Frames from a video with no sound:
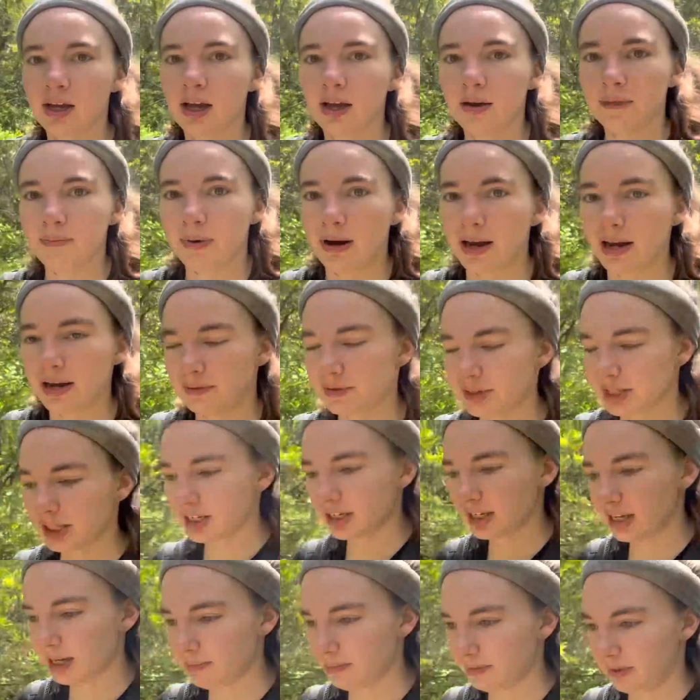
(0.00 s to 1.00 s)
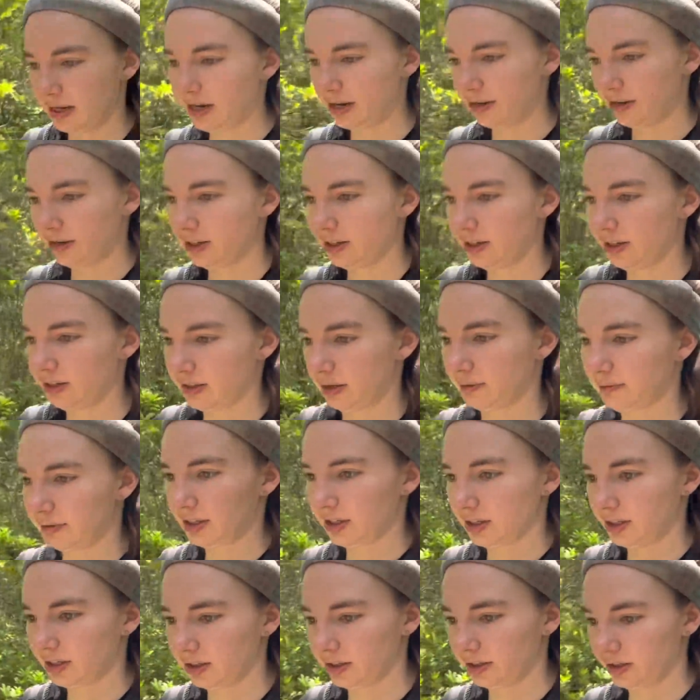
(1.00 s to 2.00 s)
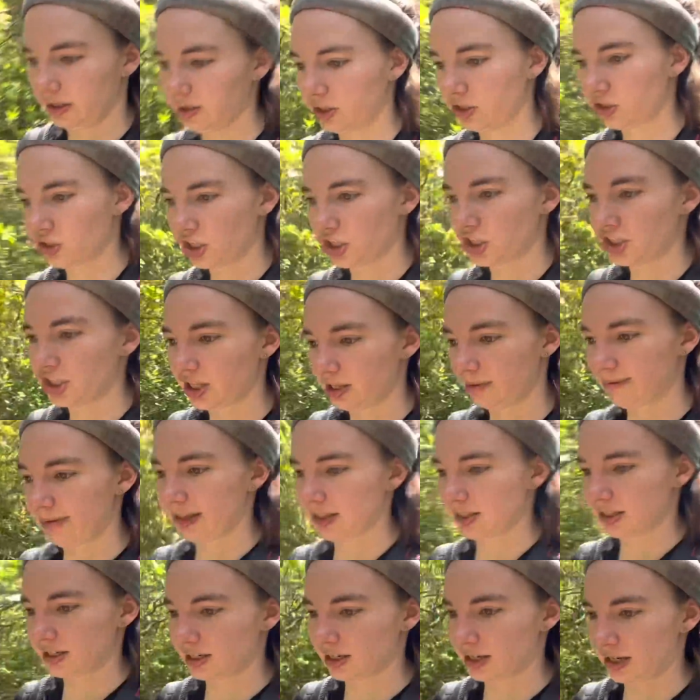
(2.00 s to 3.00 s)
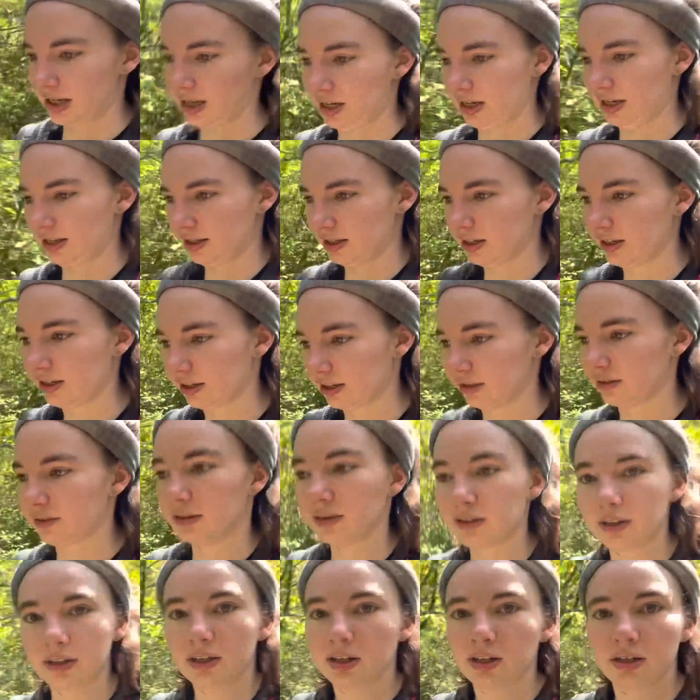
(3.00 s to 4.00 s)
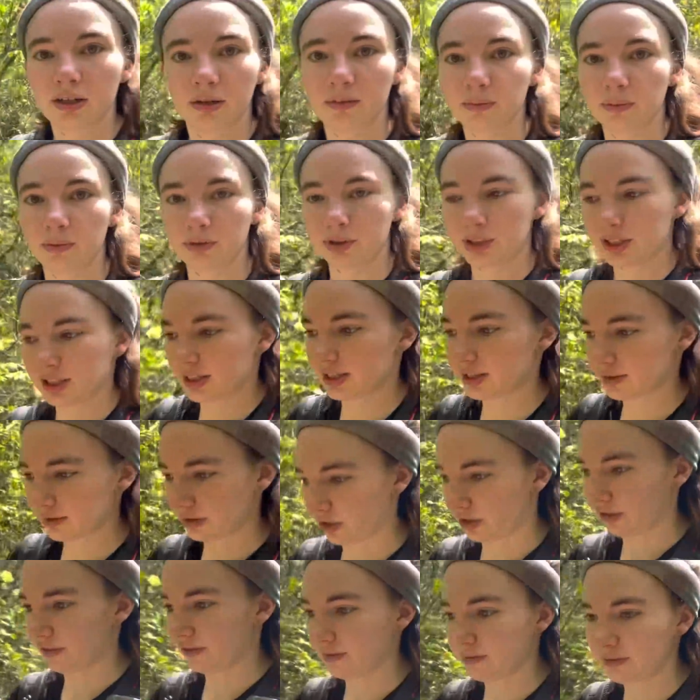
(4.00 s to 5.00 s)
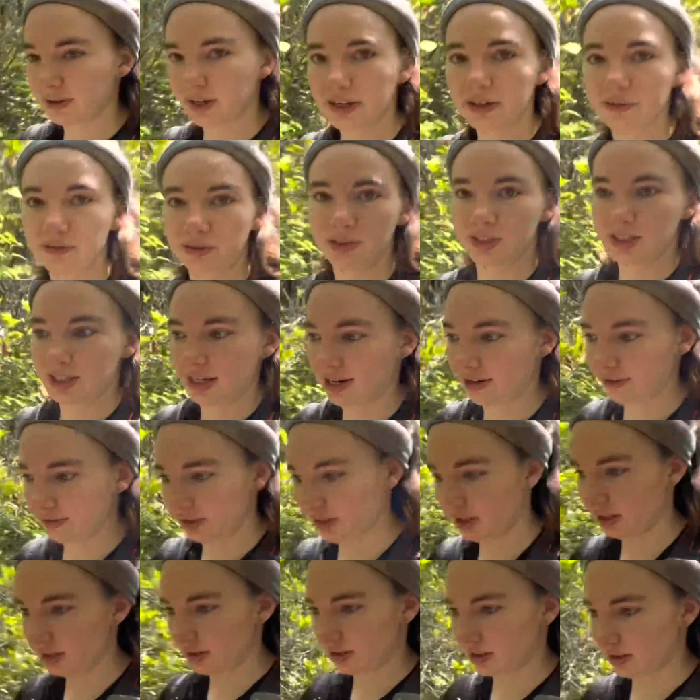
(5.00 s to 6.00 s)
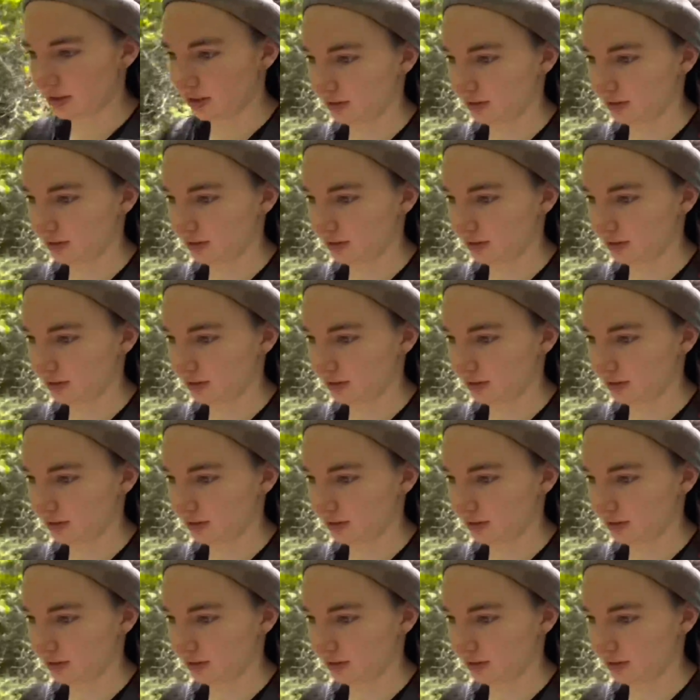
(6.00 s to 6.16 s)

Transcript: But I'm just gonna keep an eye on it. I'm gonna stretch it the best I can and we'll just go from there. We'll see how it does.